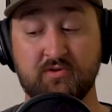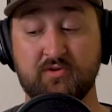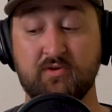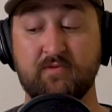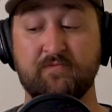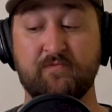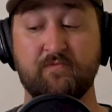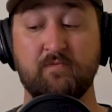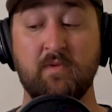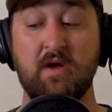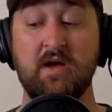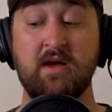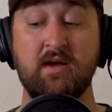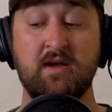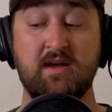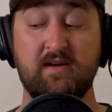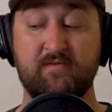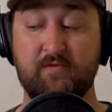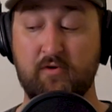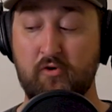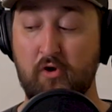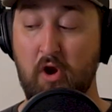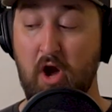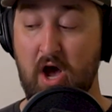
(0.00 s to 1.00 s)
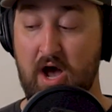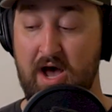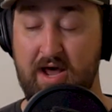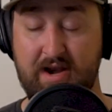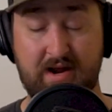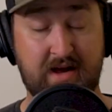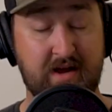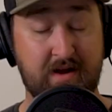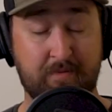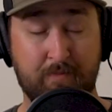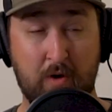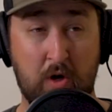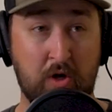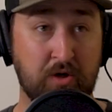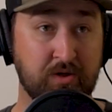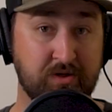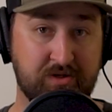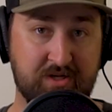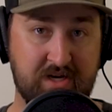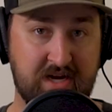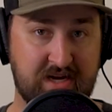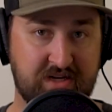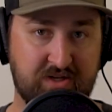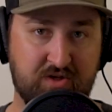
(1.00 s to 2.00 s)
So if, if you're not, I
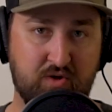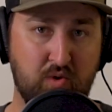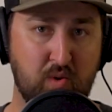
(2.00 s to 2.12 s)
apologize